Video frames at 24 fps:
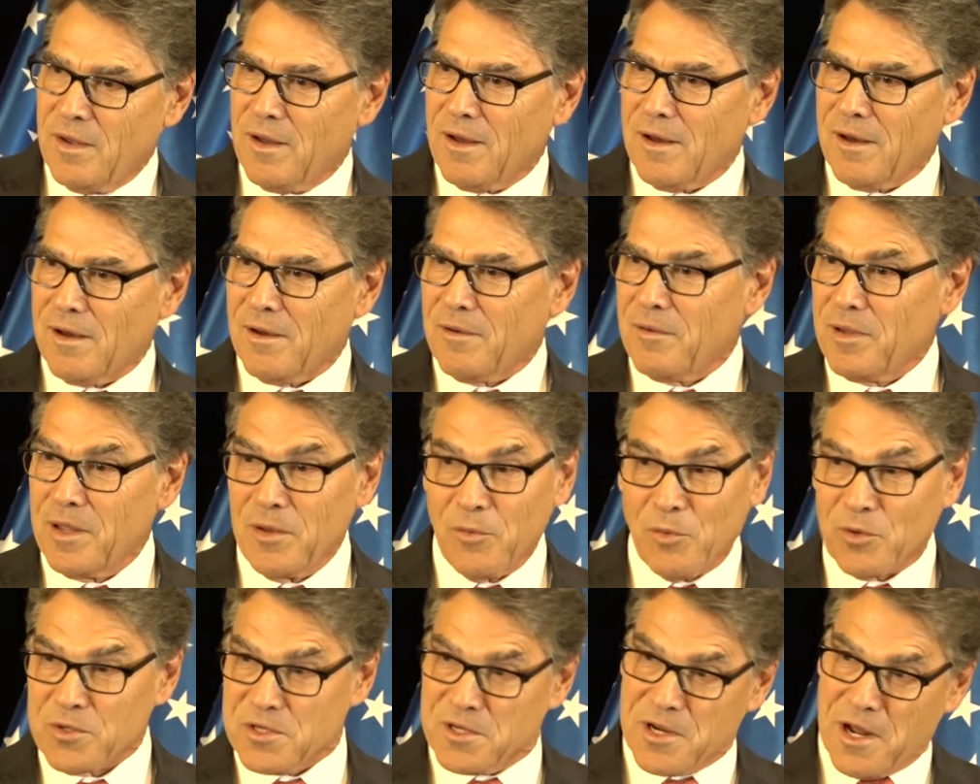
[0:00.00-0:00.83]
uh, he
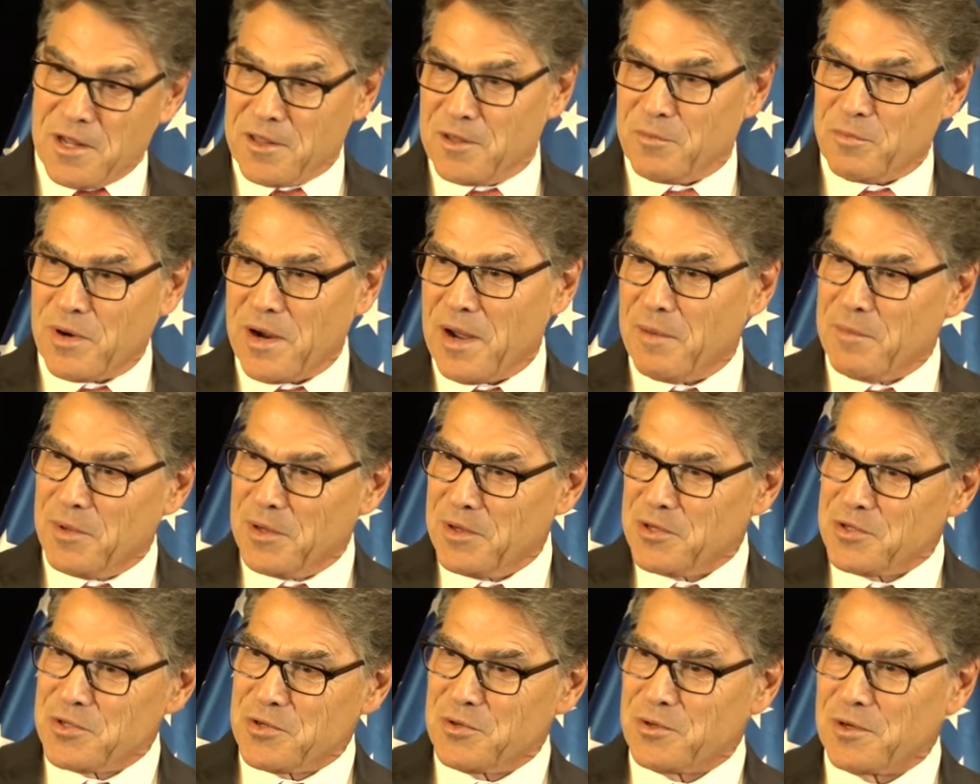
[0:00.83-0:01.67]
was not the prime
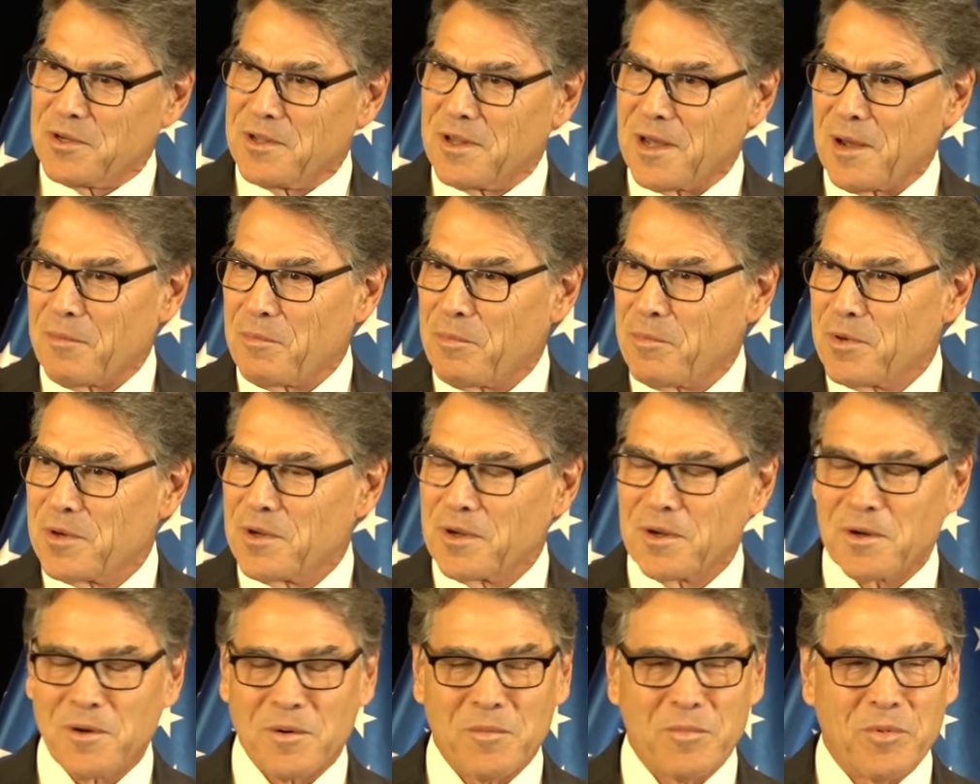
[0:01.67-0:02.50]
minister at that
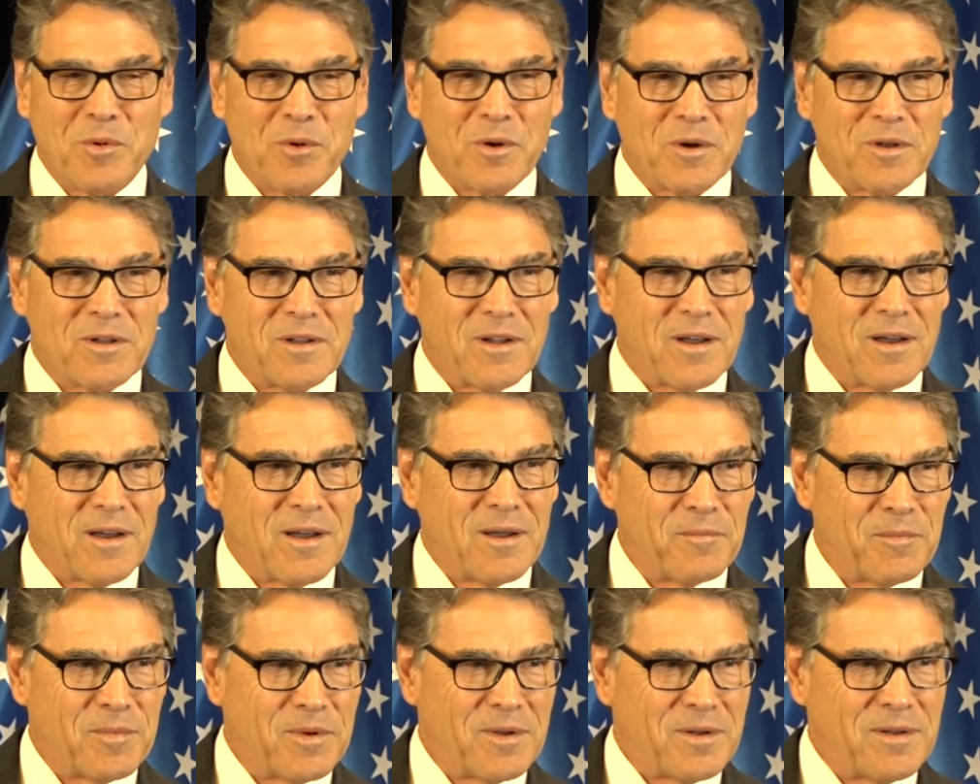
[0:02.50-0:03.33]
particular point in
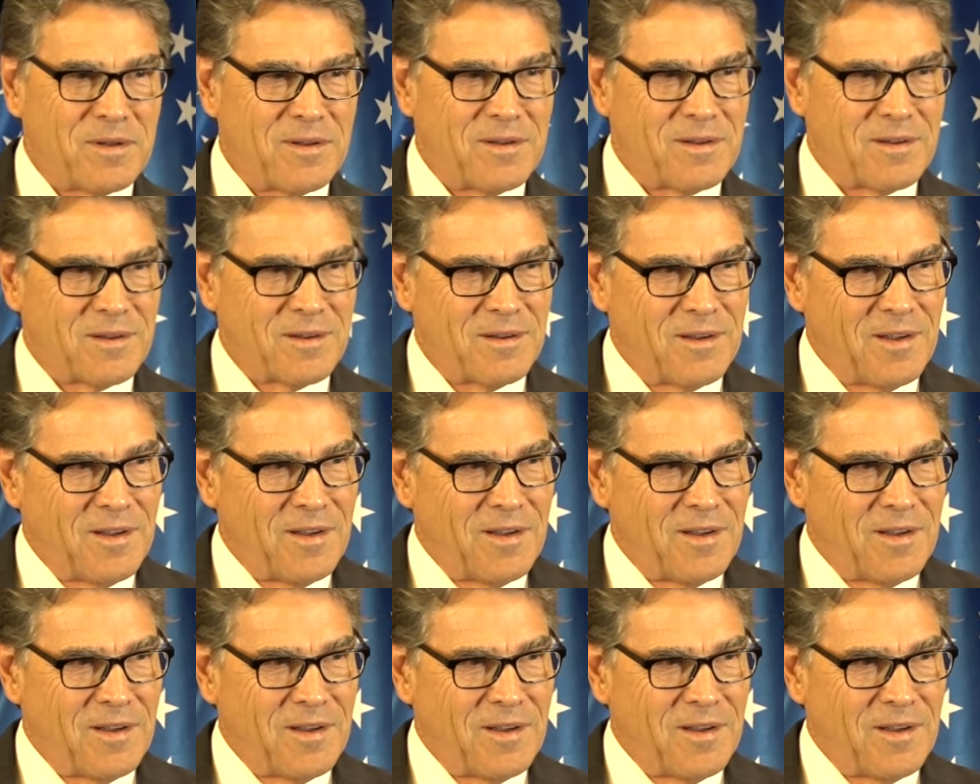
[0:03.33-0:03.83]
time, but uh,